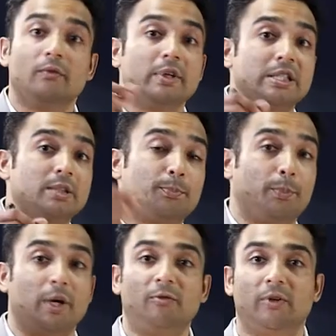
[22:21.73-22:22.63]
which is
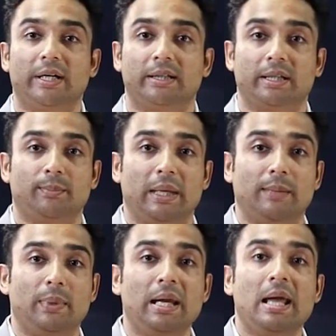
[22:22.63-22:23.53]
perforated
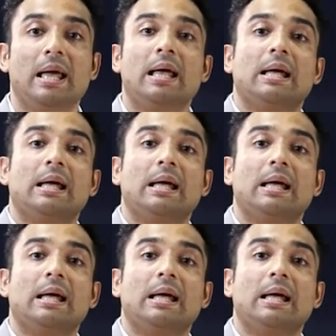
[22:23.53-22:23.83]
maybe,